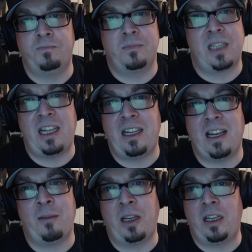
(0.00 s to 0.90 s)

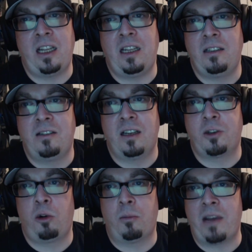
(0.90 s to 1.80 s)
he does
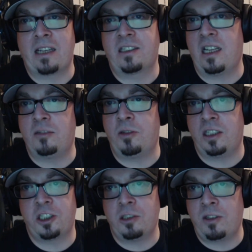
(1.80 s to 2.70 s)
hold a backstage
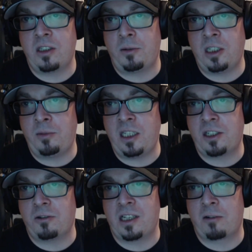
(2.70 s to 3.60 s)
position with WWE,
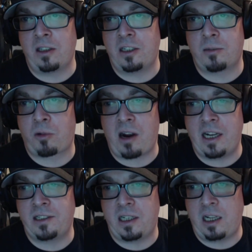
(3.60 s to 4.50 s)
so it's not really a
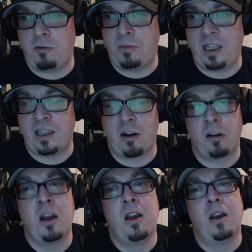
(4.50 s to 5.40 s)
surprise that he would be
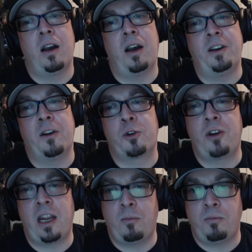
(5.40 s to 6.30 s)
there. Another
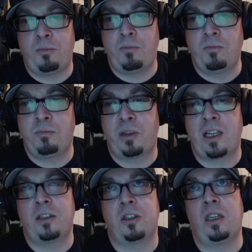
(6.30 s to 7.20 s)
name
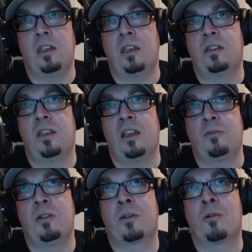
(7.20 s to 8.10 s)
potentially that
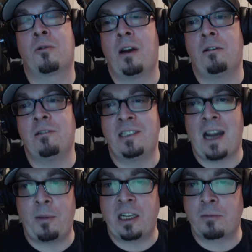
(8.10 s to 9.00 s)
has been thrown around is
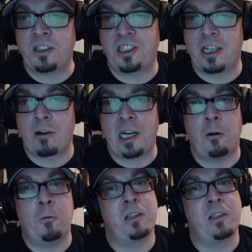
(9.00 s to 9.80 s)
Dominic Mysterio,